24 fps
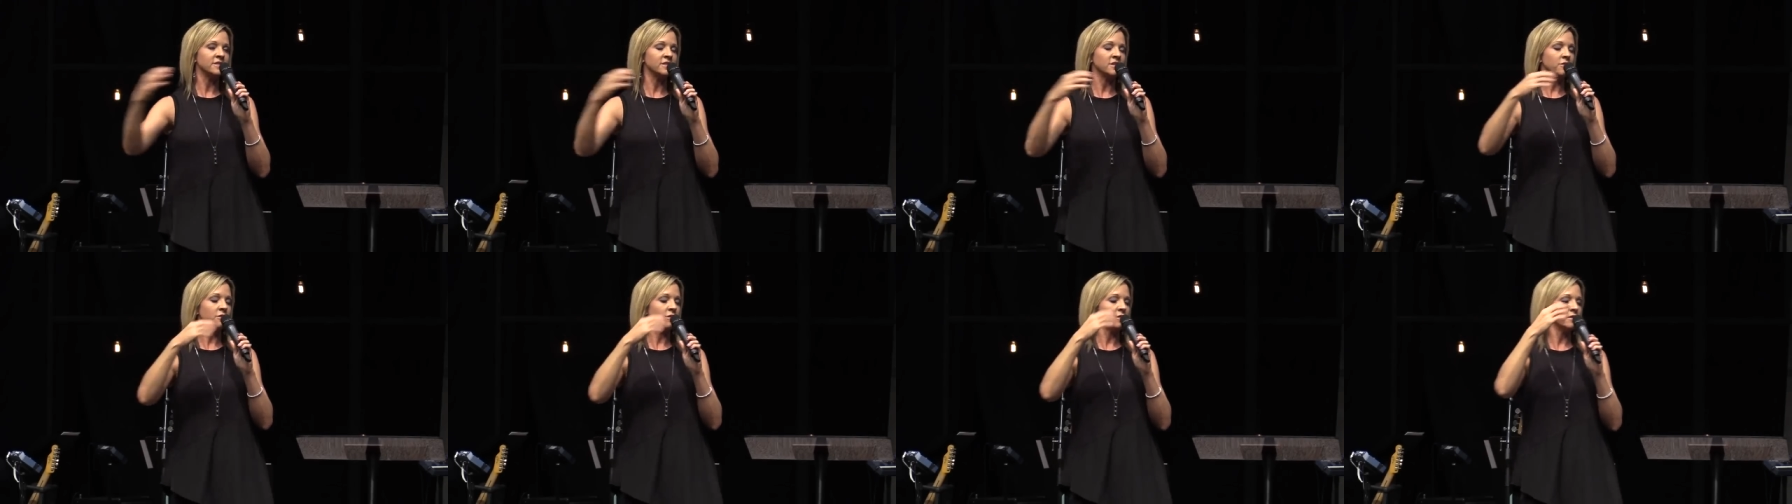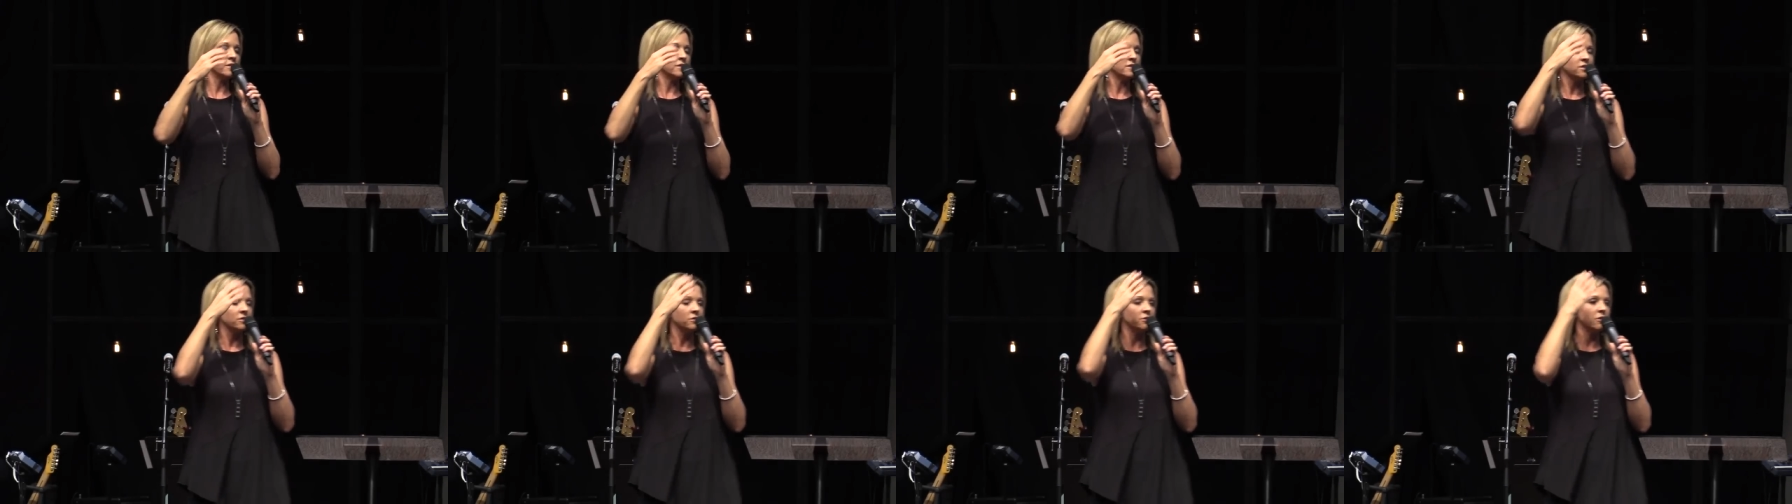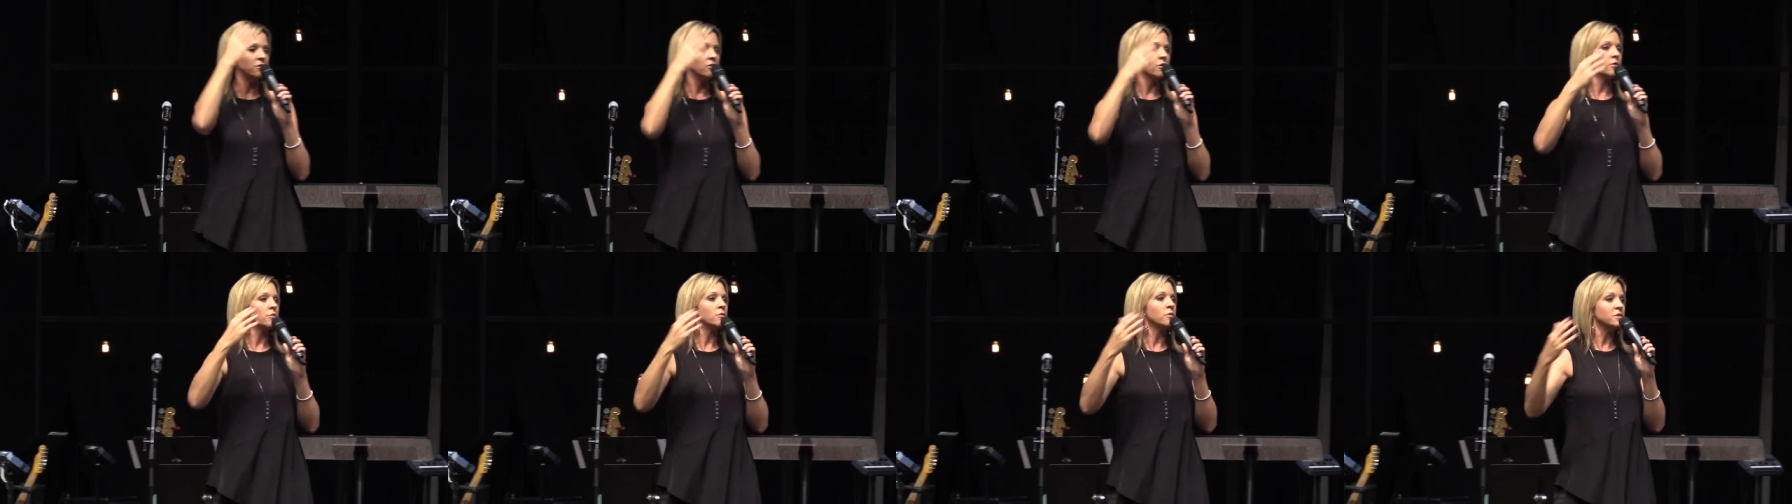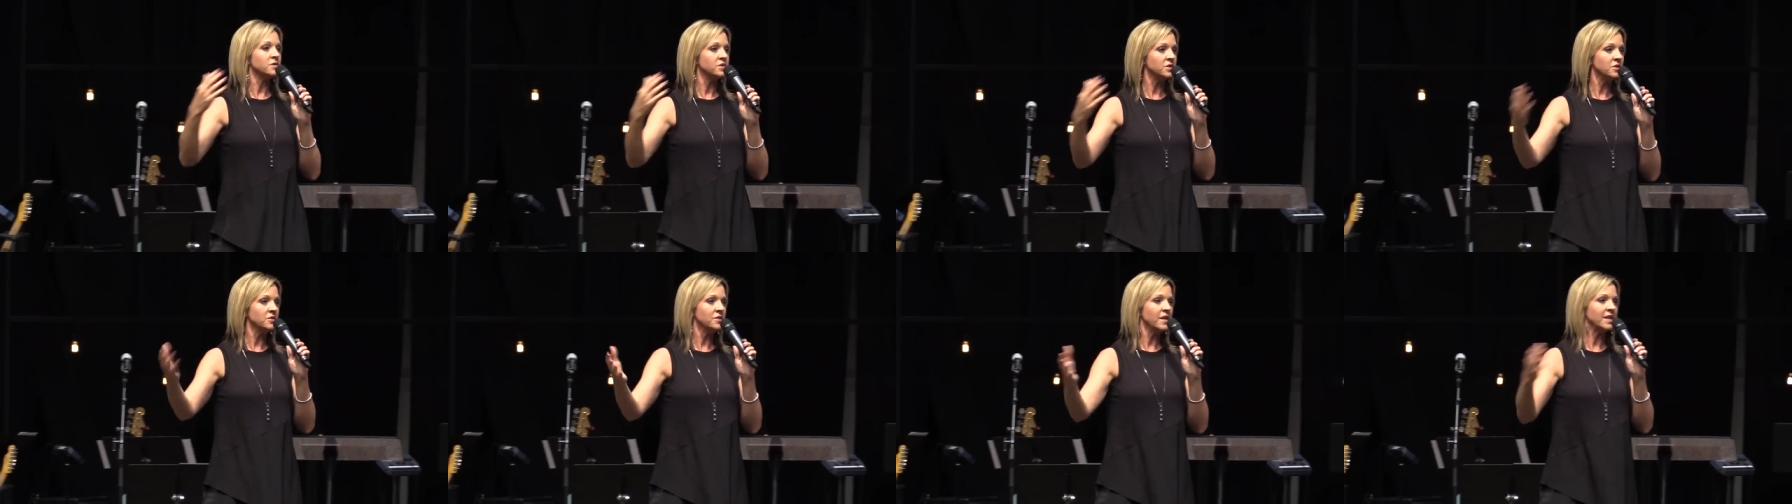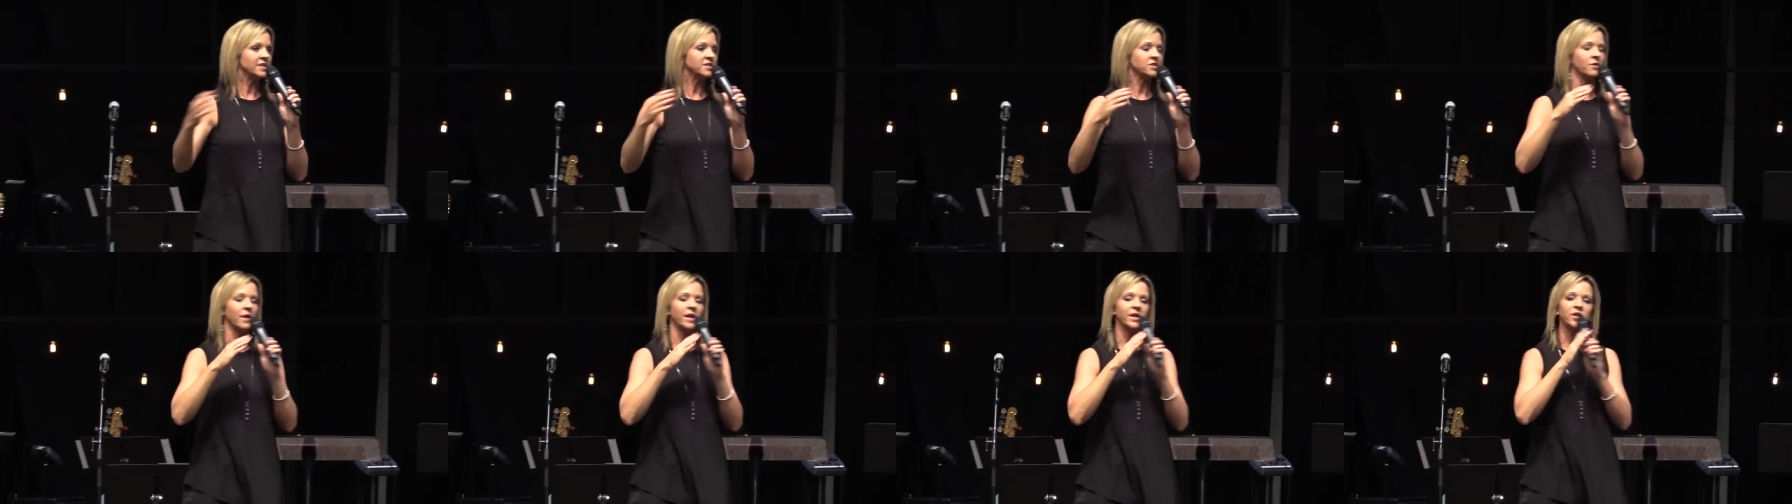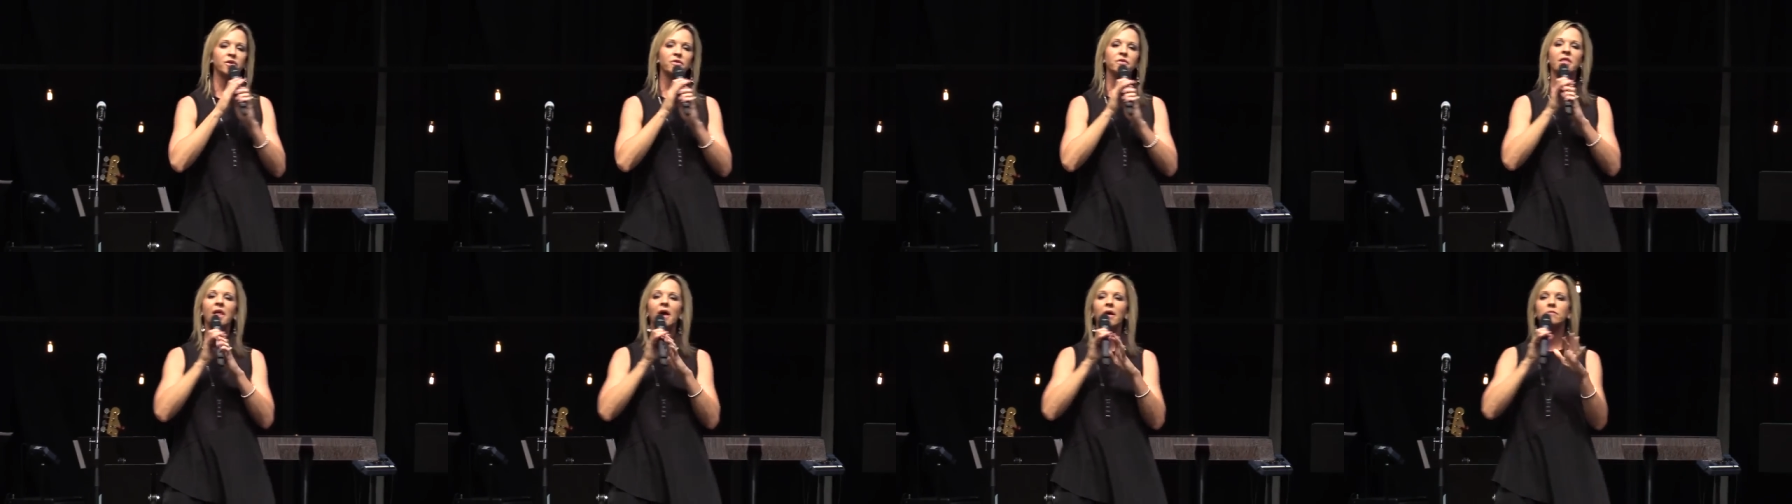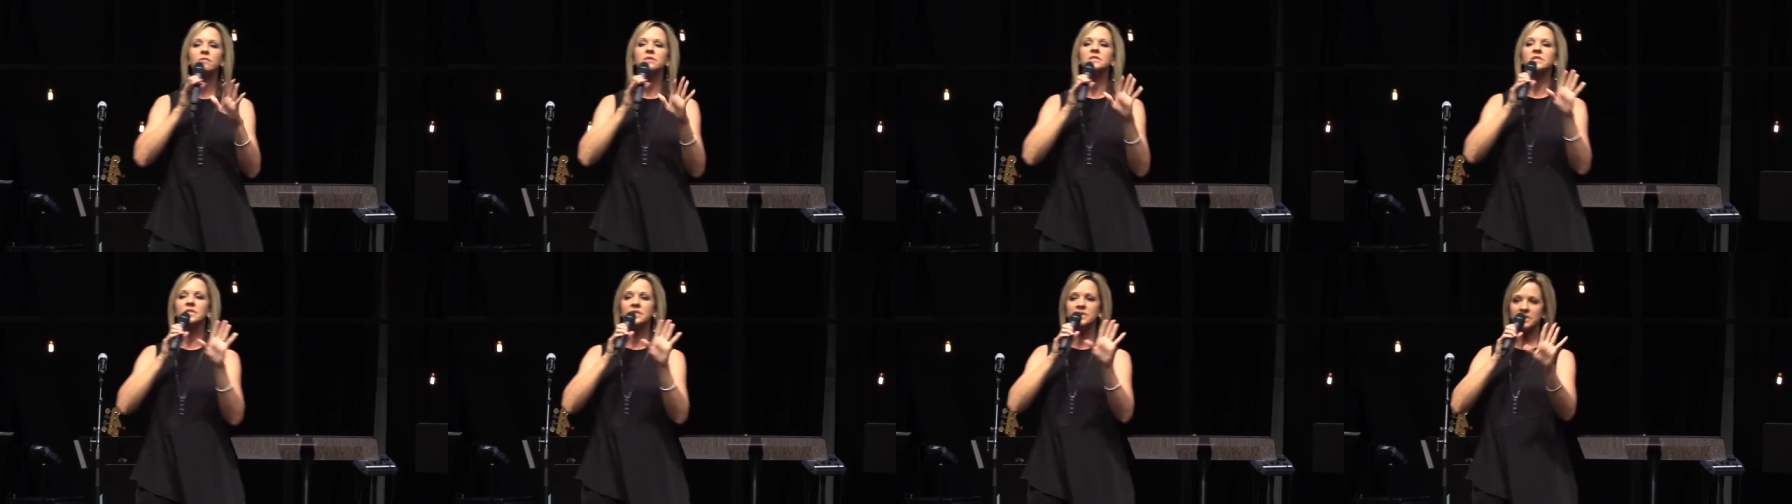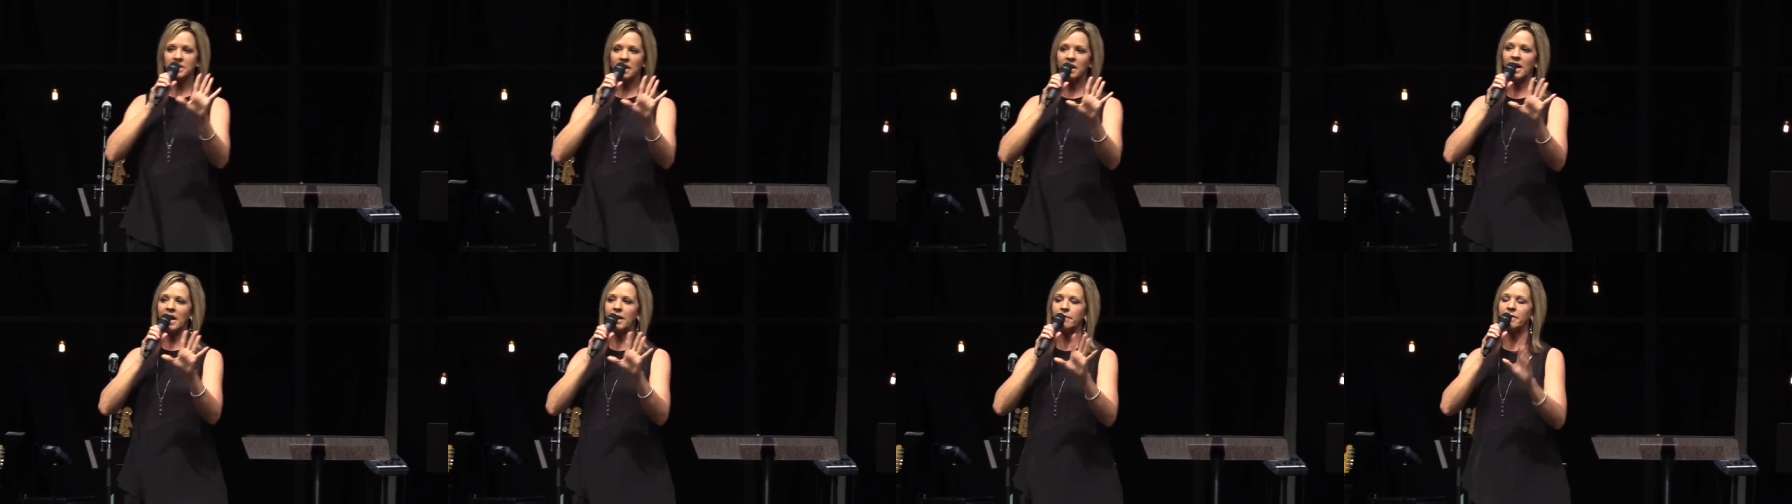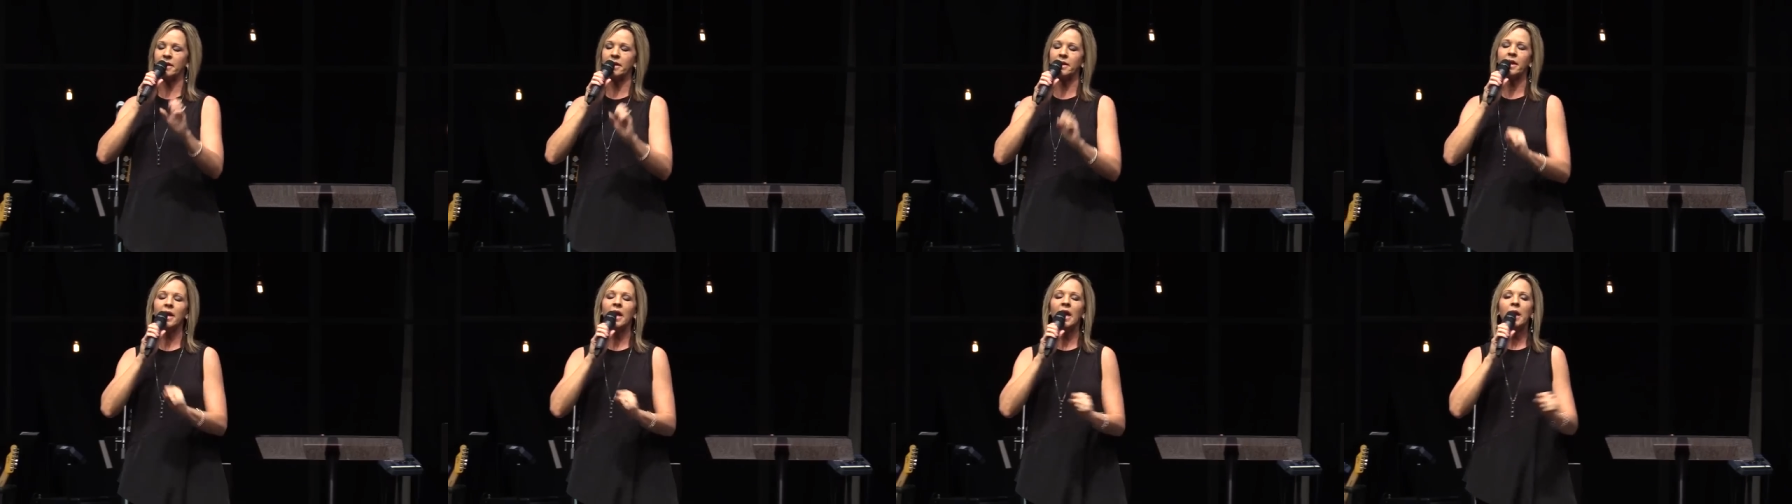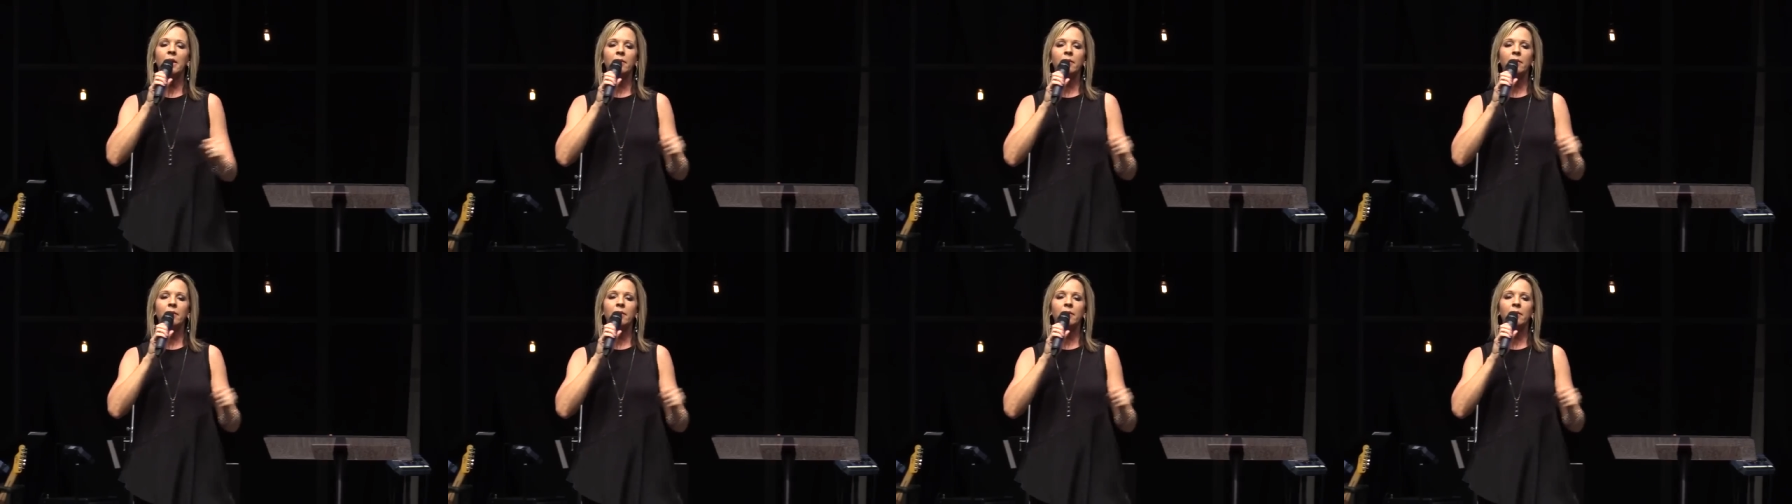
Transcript: So, so the Lord will do that. So I knew that was the timing.